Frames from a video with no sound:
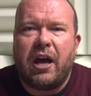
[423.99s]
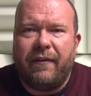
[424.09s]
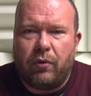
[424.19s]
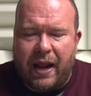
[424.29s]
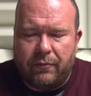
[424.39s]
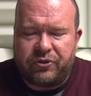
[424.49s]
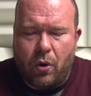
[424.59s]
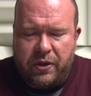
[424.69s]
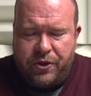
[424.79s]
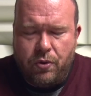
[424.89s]
of when I was
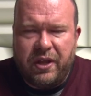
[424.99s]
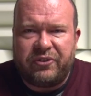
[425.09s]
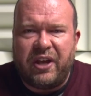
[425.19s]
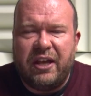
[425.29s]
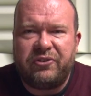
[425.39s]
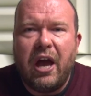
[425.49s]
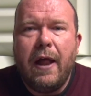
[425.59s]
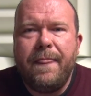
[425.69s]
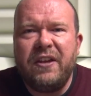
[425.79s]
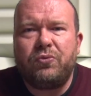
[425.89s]
going through this is,
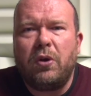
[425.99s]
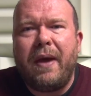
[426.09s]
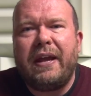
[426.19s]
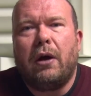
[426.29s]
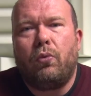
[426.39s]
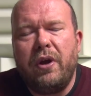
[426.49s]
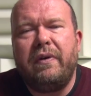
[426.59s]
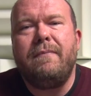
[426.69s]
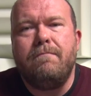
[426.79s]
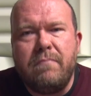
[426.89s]
this would make a
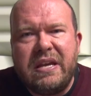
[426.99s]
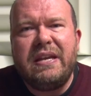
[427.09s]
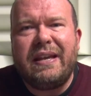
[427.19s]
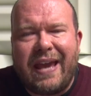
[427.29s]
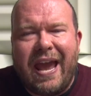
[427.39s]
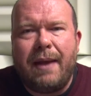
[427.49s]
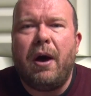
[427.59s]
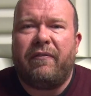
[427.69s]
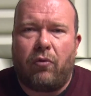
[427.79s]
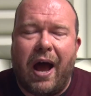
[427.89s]
really mean game
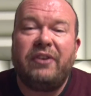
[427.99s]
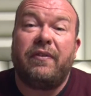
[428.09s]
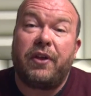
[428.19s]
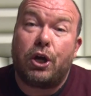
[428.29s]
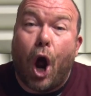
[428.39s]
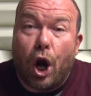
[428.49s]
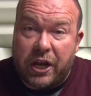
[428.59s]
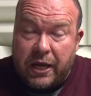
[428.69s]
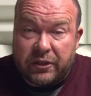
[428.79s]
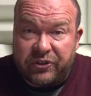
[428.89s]
of Rise of the
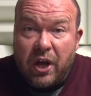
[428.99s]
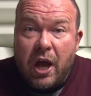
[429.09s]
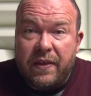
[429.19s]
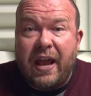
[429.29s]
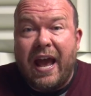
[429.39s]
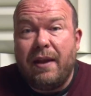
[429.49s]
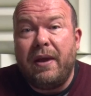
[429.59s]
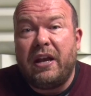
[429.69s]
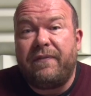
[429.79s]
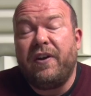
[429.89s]
Guardians, the
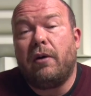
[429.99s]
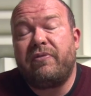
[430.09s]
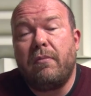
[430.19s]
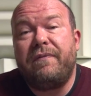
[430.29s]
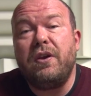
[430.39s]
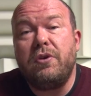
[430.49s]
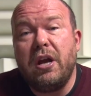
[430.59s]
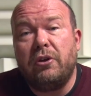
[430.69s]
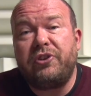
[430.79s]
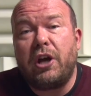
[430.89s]
animated film from a few
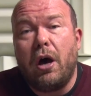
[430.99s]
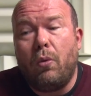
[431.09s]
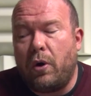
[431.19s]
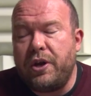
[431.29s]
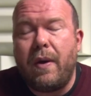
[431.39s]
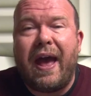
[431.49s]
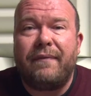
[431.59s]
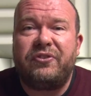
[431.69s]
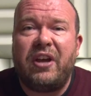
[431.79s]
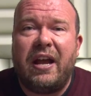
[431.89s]
years ago where you
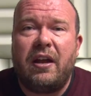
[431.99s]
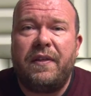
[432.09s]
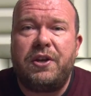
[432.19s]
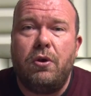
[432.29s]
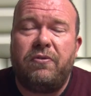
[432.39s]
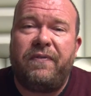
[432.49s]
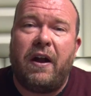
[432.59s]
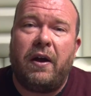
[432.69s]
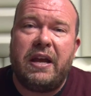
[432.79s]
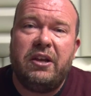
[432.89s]
have Santa, the Tooth
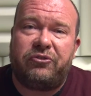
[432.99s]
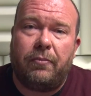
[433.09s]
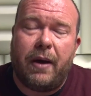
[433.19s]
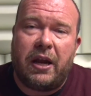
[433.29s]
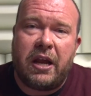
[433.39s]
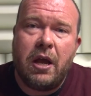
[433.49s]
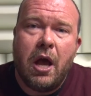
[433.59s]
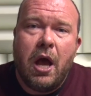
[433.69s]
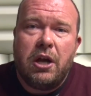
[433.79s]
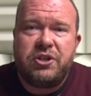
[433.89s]
Fairy, Easter Bunny,
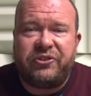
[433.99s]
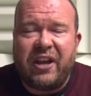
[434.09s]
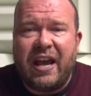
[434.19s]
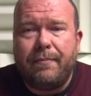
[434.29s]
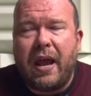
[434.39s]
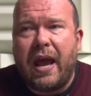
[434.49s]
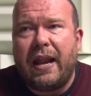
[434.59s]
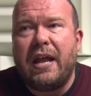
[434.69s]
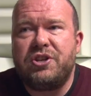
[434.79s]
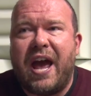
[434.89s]
Sandman,
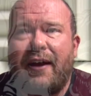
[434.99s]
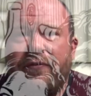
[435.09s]
and Jack